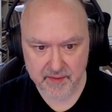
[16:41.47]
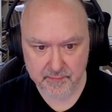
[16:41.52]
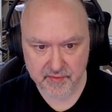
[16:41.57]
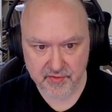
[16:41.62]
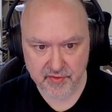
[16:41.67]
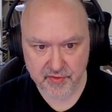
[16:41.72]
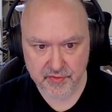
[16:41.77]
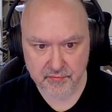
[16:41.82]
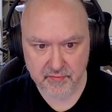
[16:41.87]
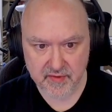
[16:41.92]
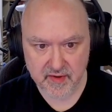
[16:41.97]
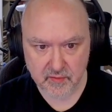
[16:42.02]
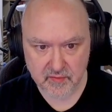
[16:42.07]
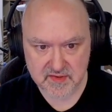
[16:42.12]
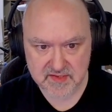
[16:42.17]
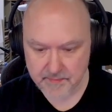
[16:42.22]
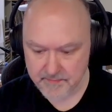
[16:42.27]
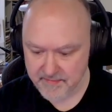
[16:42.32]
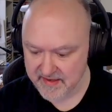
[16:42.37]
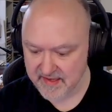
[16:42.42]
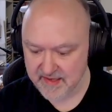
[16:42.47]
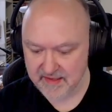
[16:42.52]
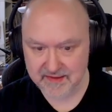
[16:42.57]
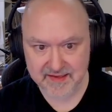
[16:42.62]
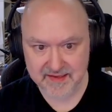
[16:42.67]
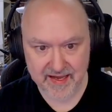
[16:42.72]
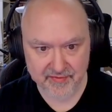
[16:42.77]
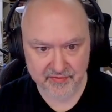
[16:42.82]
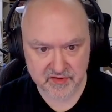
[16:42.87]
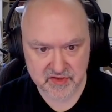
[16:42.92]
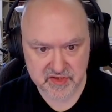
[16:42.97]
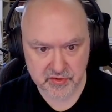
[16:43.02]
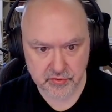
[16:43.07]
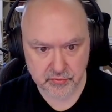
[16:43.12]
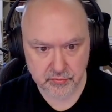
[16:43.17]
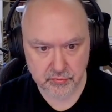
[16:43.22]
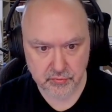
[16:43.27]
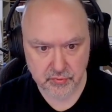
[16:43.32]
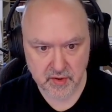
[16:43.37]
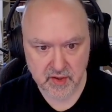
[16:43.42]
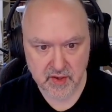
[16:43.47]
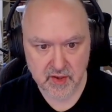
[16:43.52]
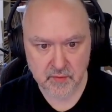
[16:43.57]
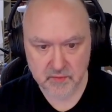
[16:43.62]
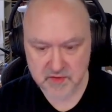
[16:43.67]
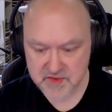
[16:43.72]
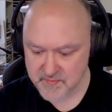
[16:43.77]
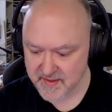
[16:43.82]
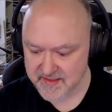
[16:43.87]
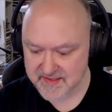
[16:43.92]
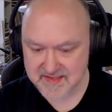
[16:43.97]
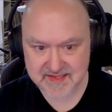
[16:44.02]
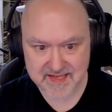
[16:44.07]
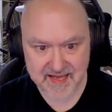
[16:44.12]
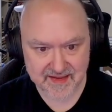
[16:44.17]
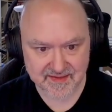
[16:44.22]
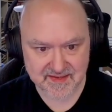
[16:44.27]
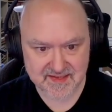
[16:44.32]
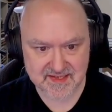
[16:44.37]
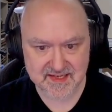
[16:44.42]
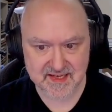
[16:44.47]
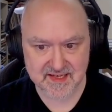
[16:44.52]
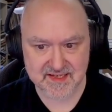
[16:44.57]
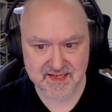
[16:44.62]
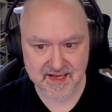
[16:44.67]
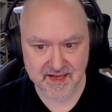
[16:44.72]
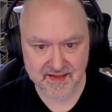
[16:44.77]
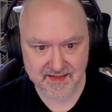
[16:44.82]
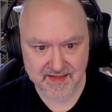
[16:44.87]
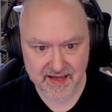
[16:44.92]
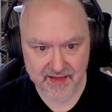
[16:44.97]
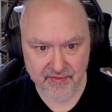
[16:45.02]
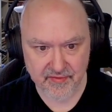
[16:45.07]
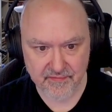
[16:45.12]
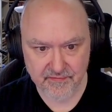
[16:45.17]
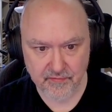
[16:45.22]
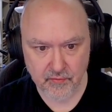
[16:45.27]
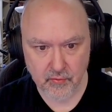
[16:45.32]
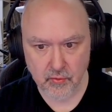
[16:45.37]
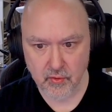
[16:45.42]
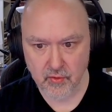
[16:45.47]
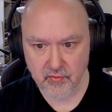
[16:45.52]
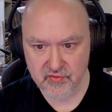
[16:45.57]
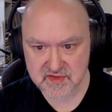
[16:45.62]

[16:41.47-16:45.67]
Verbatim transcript: But the three looks up, making that the two, which makes that the six and that the four.